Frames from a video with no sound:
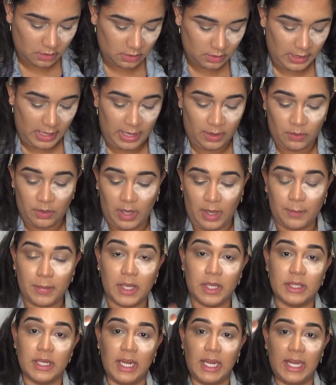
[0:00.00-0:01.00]
Now, I'm
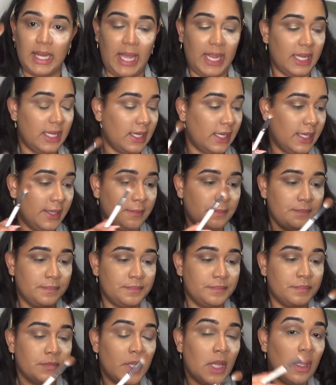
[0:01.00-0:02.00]
going to lightly
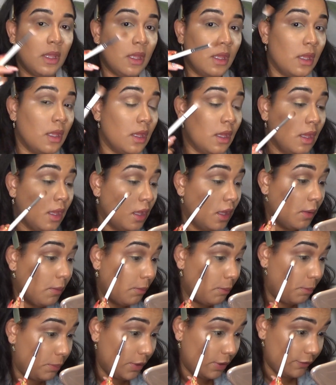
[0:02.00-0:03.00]

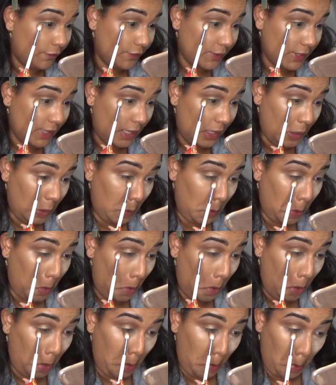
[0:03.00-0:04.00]
buff it out
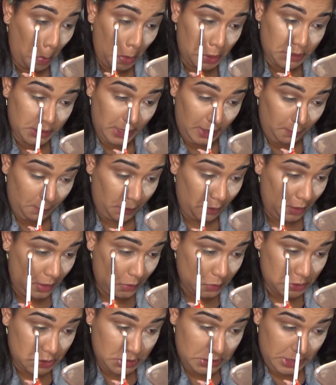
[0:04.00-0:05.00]
with that
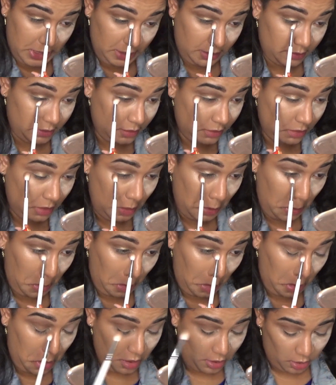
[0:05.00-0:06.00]
brown shade
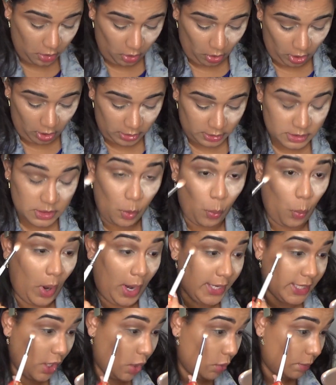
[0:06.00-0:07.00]
called
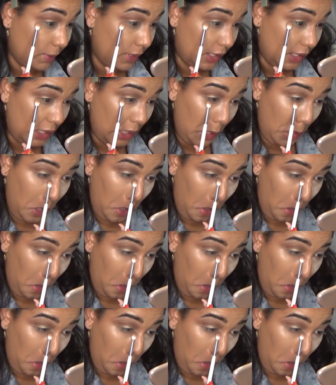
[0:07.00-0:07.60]
Wyoming.